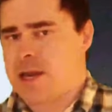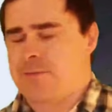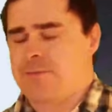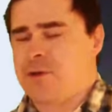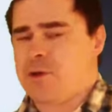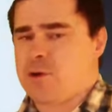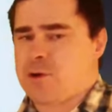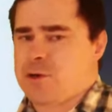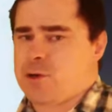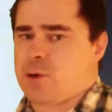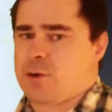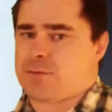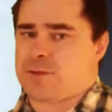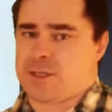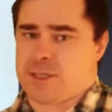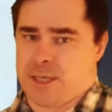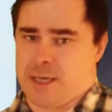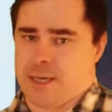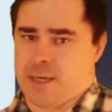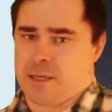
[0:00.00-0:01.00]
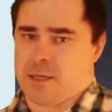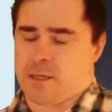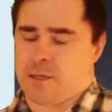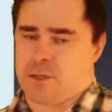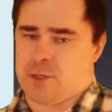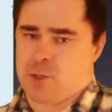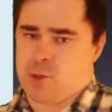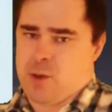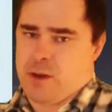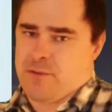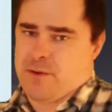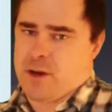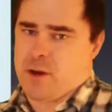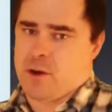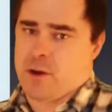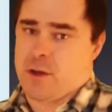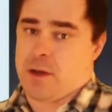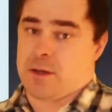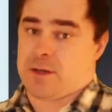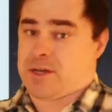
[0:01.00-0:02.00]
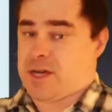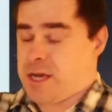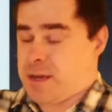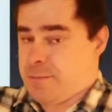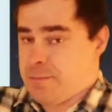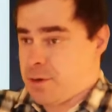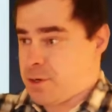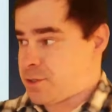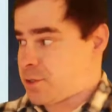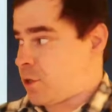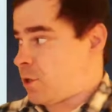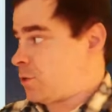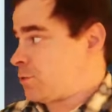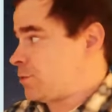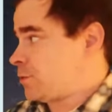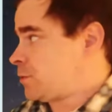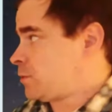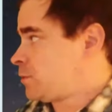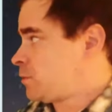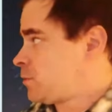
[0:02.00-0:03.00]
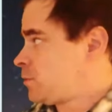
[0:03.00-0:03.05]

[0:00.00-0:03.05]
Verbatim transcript: And if you go north to Canada, you have an area Cape Breton